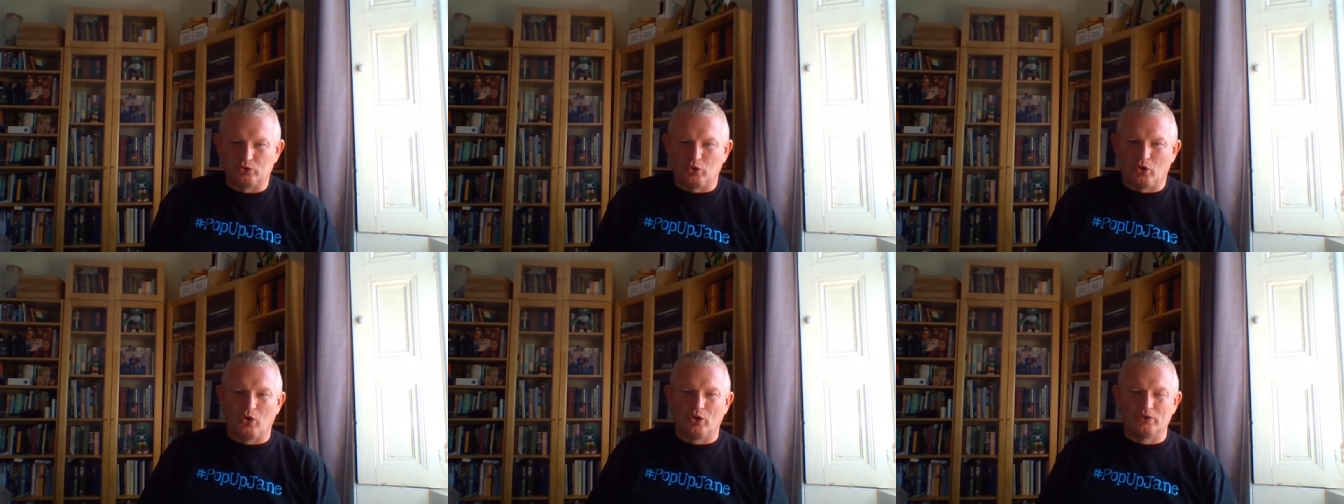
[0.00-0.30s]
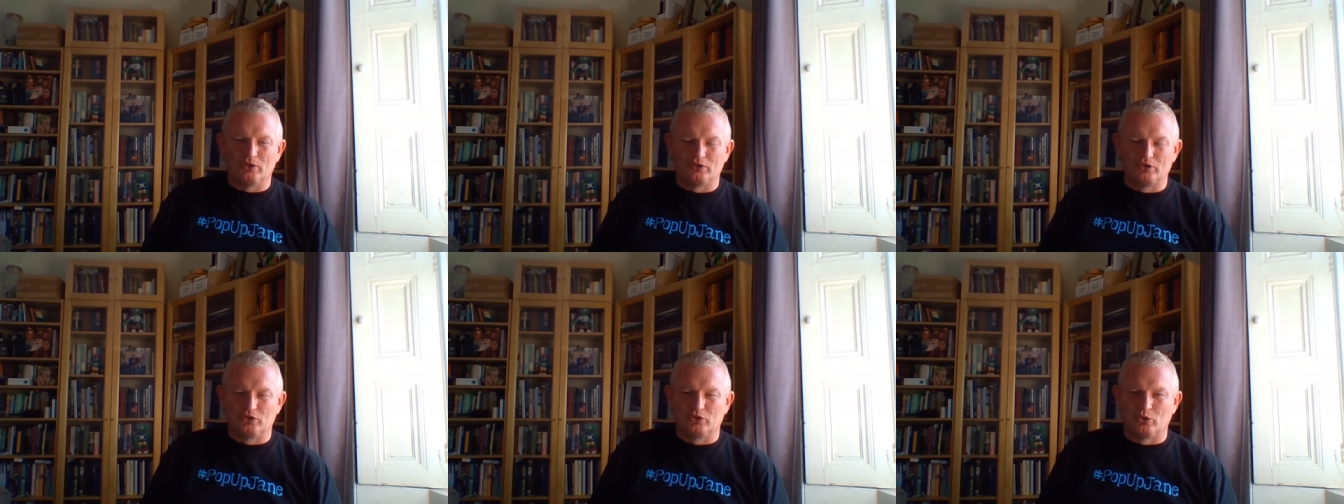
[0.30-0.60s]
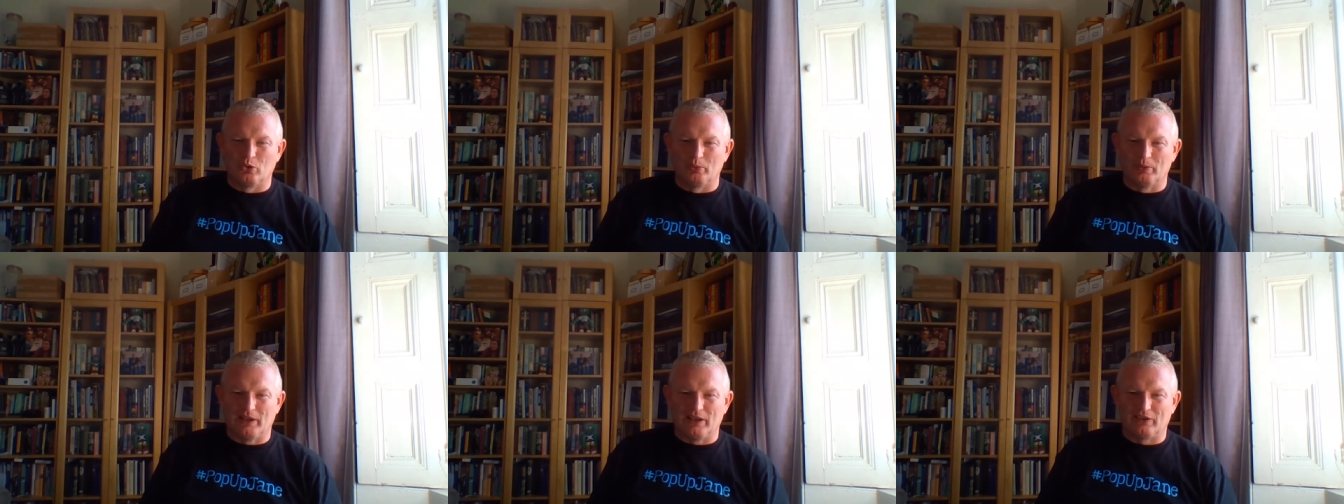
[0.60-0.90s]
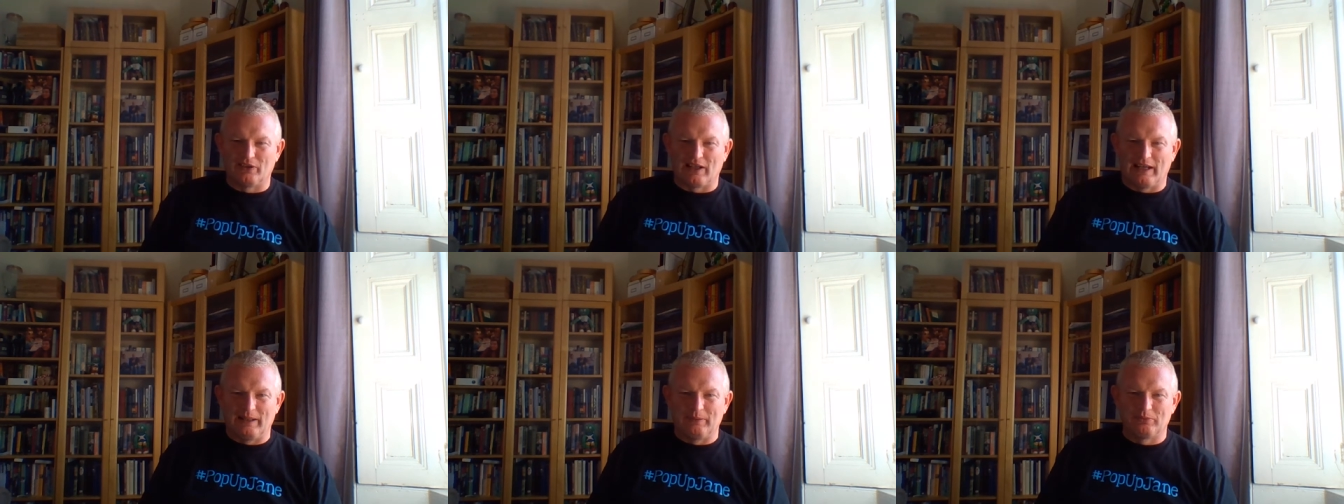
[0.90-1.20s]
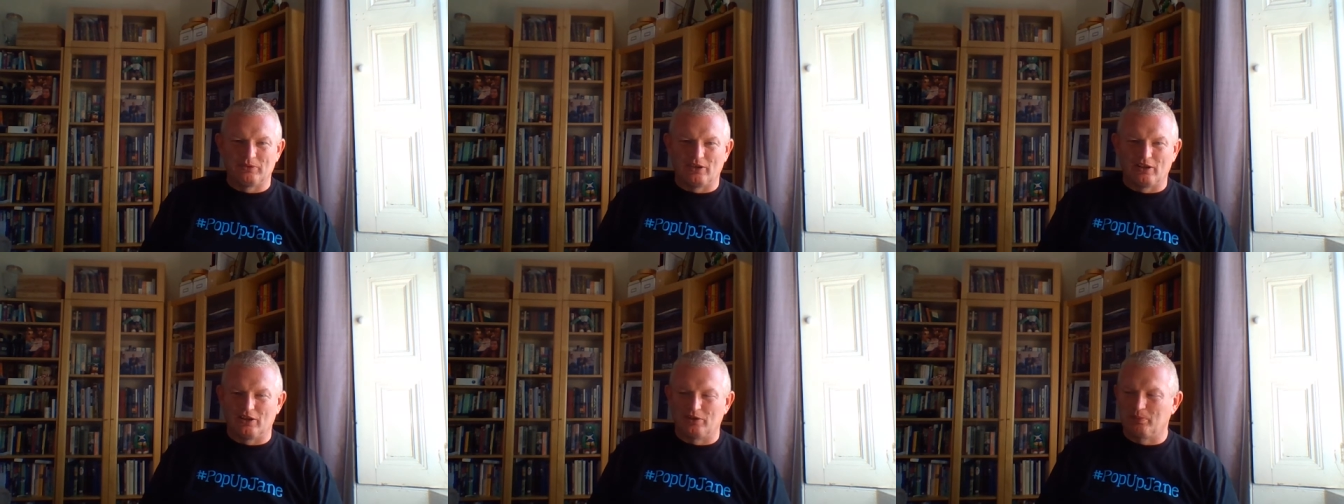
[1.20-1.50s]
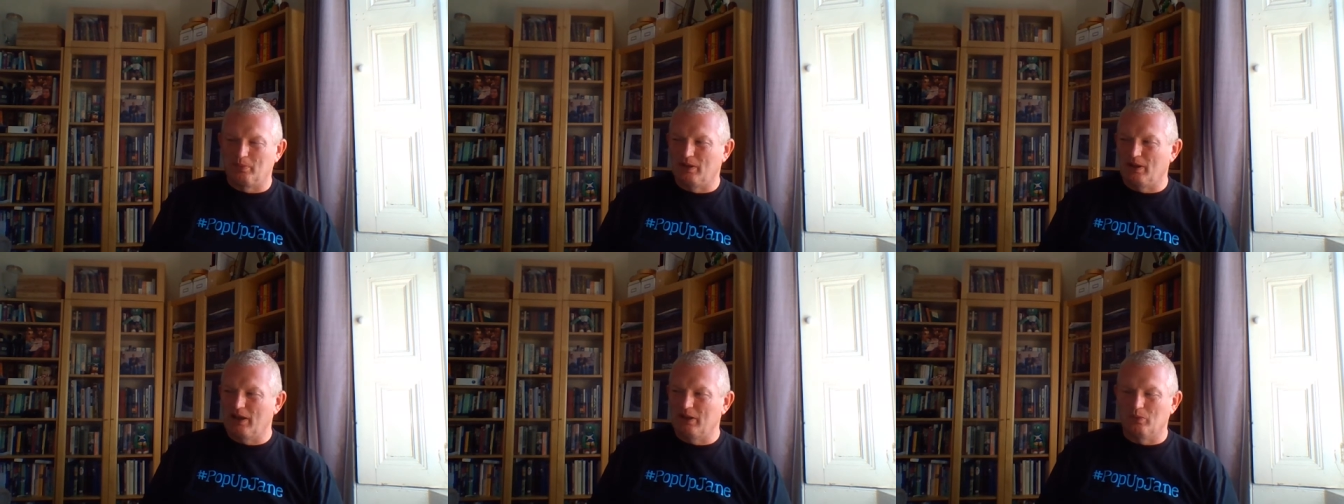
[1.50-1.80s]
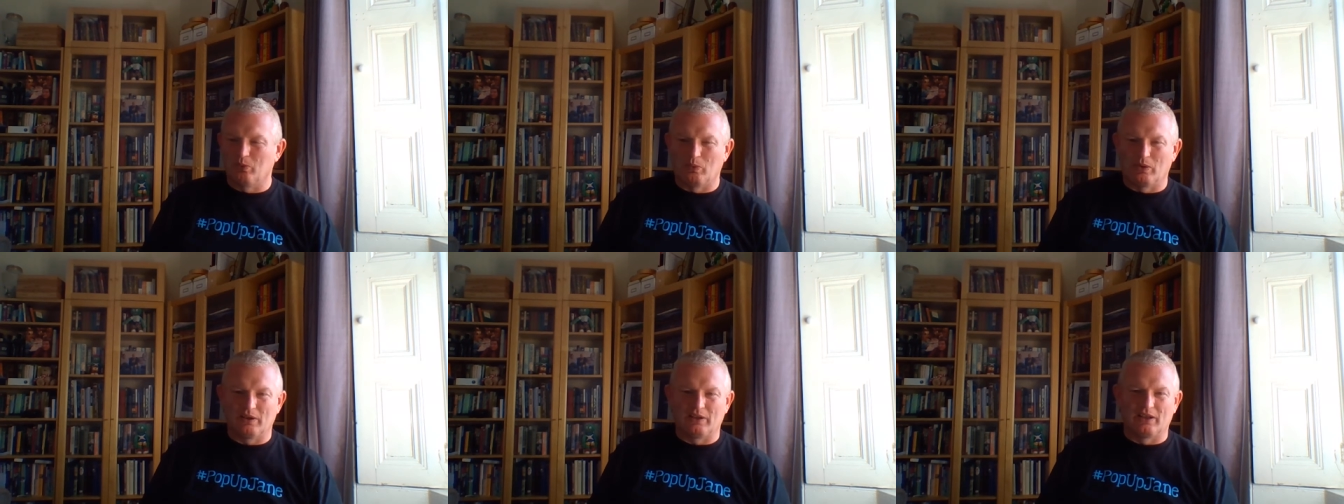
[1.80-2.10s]
Dawn so many times and he's been
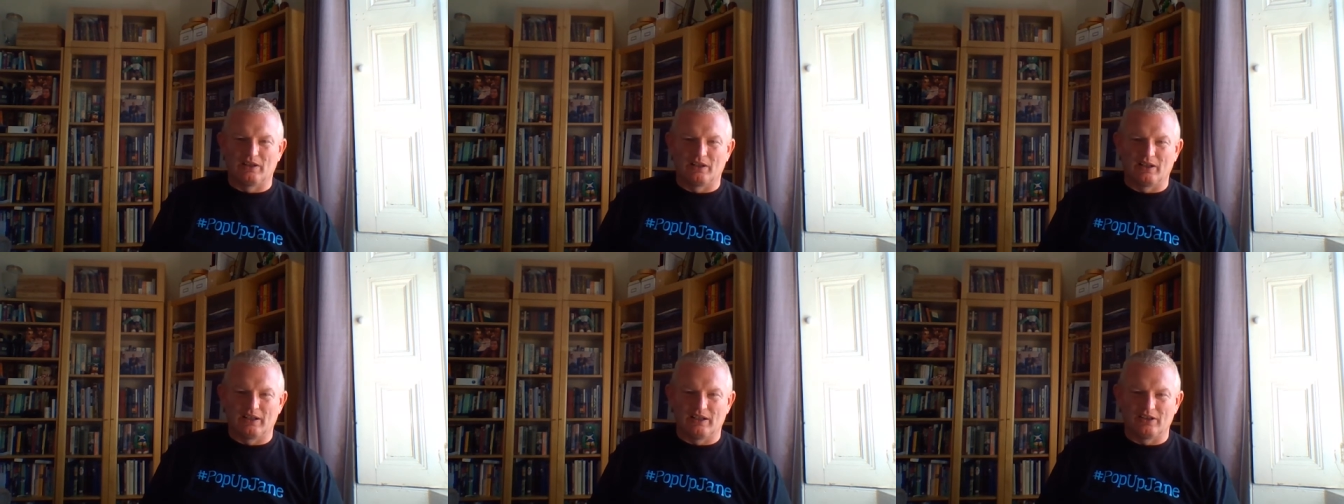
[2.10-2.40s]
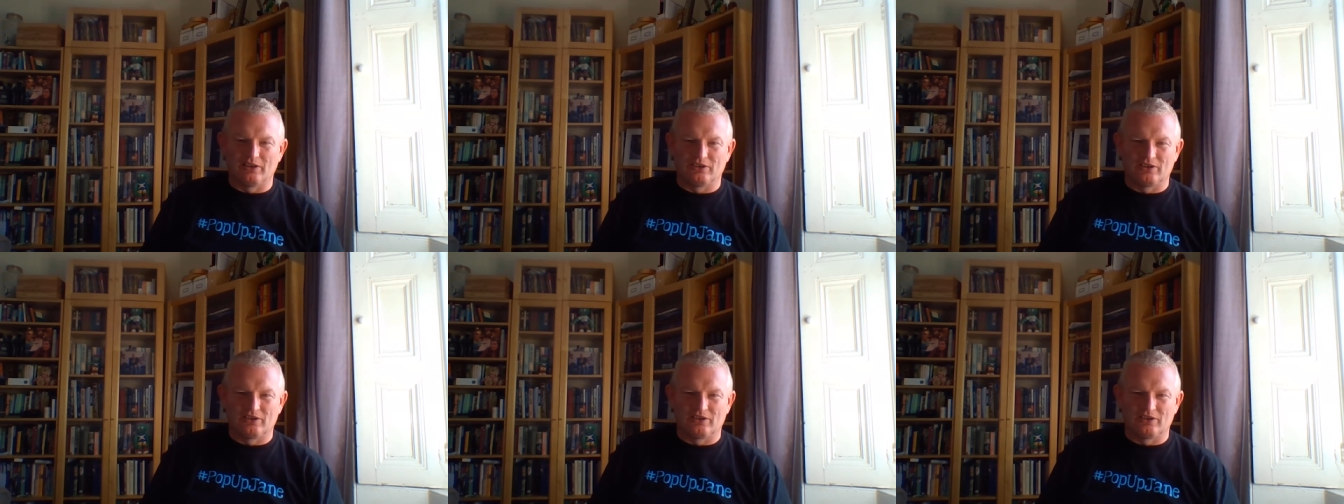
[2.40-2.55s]
out working like a